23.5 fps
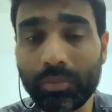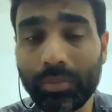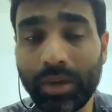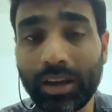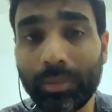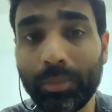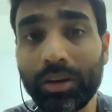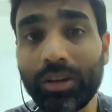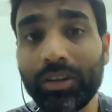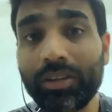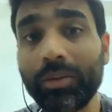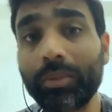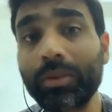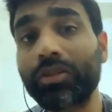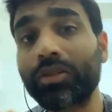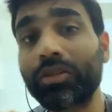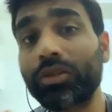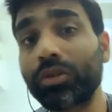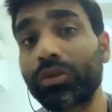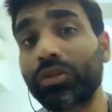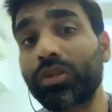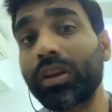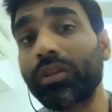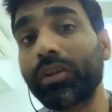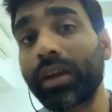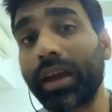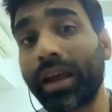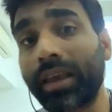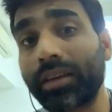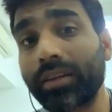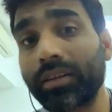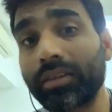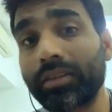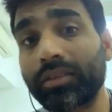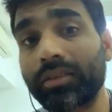Metabolism is using
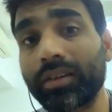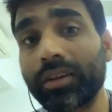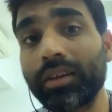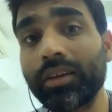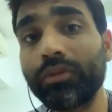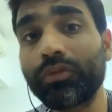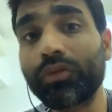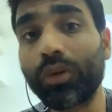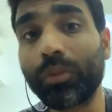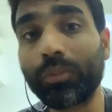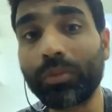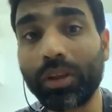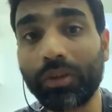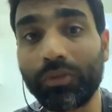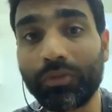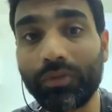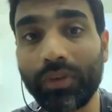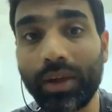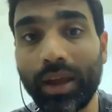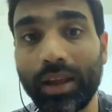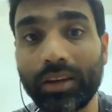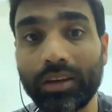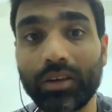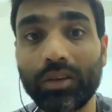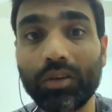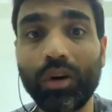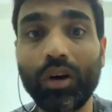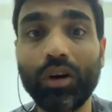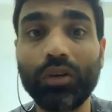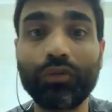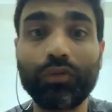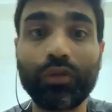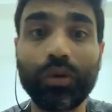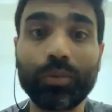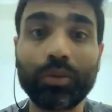energy from the fat,
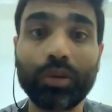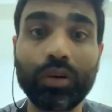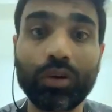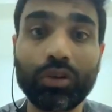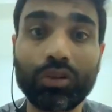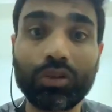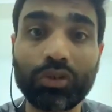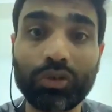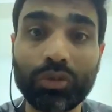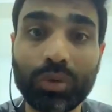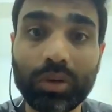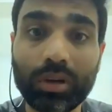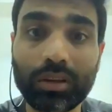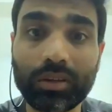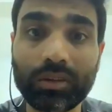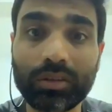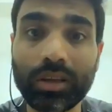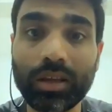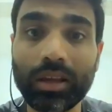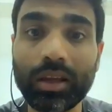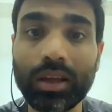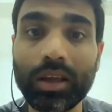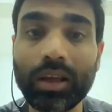not from your sugars.